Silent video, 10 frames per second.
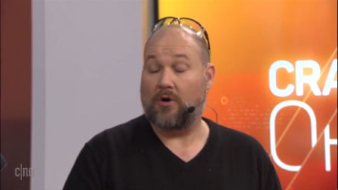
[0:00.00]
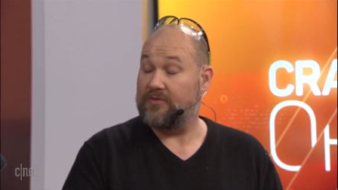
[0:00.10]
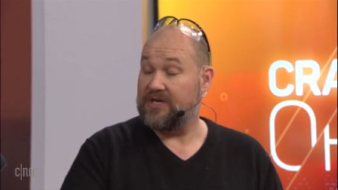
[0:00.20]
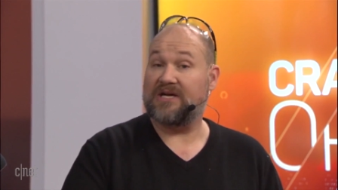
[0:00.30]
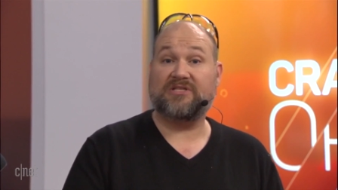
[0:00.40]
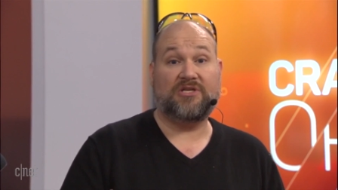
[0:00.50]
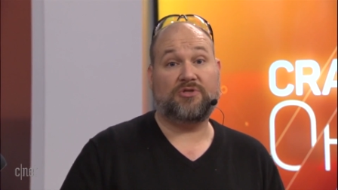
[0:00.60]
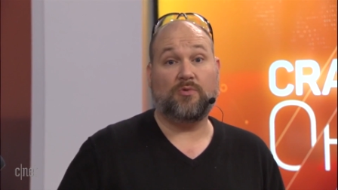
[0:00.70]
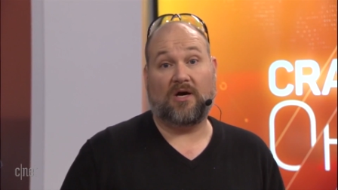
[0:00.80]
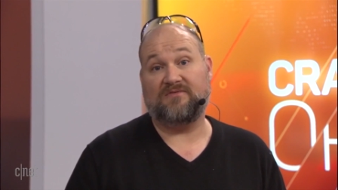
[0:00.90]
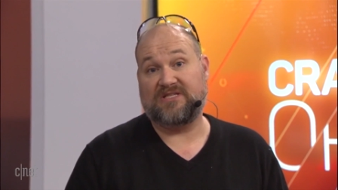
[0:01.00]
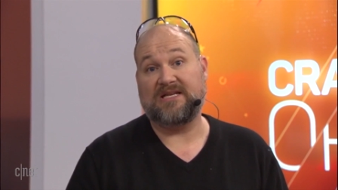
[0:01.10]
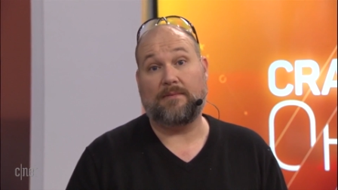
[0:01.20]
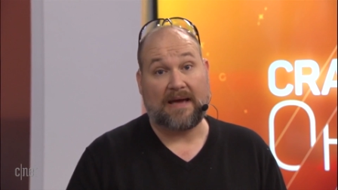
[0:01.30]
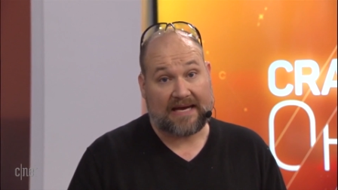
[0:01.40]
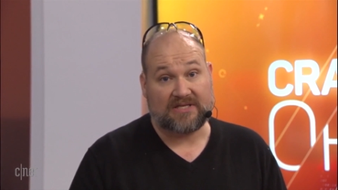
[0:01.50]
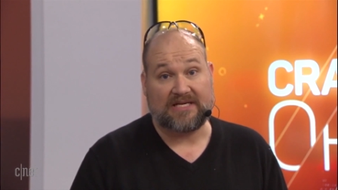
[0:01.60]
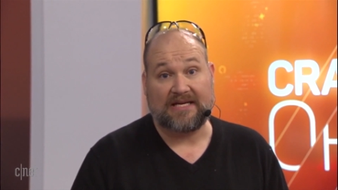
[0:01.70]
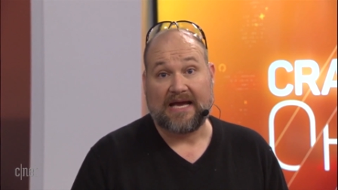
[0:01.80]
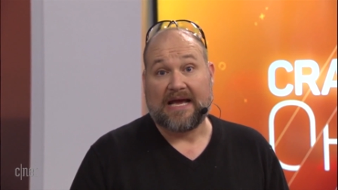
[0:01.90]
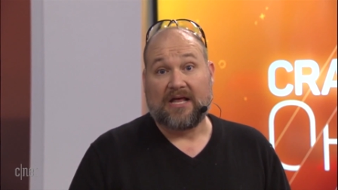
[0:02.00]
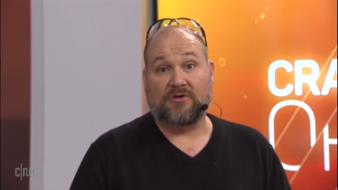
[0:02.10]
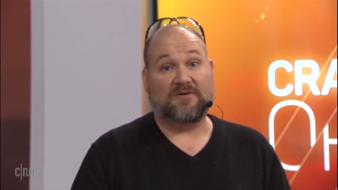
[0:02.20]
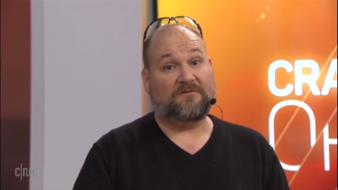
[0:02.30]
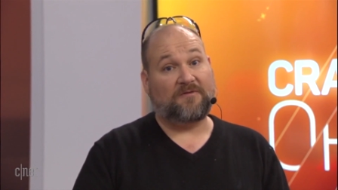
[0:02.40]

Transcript: or the next issue of CNET magazine. There's a